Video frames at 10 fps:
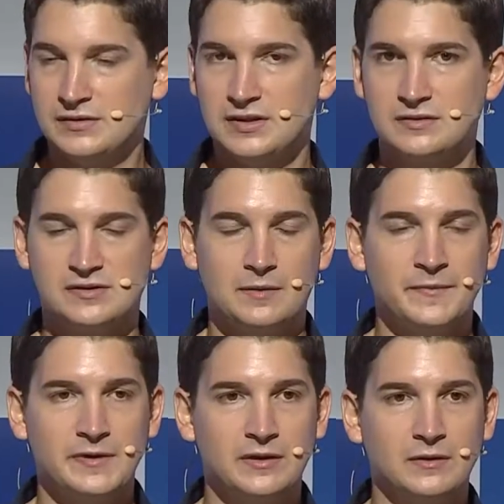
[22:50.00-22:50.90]

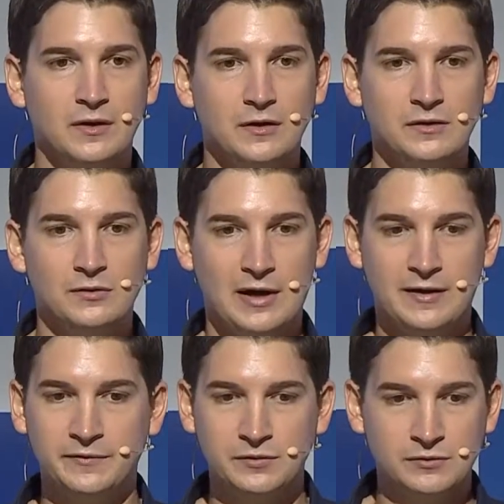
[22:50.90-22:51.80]
something you
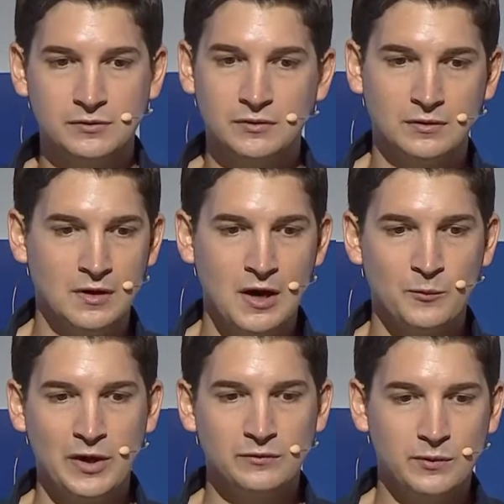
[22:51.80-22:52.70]
have to,
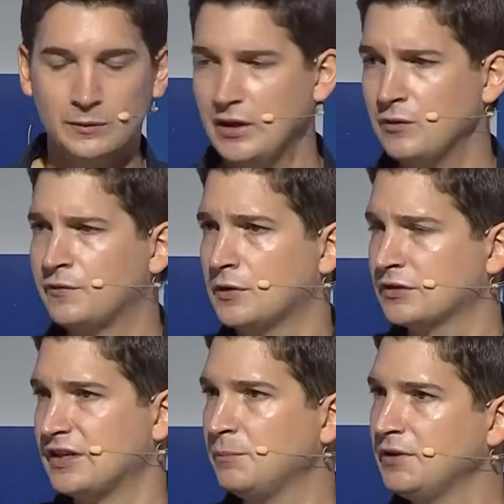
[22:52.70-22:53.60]
where you, for
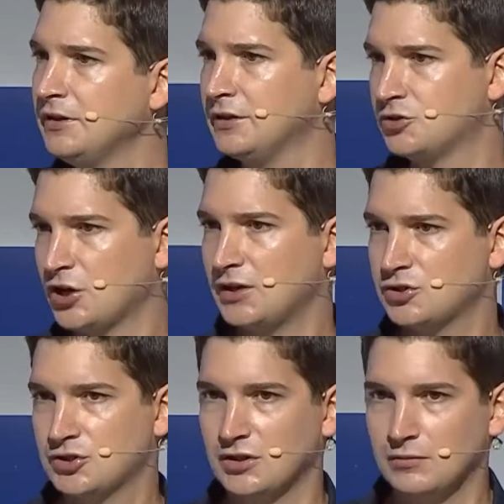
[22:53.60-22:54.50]
example, need a judge,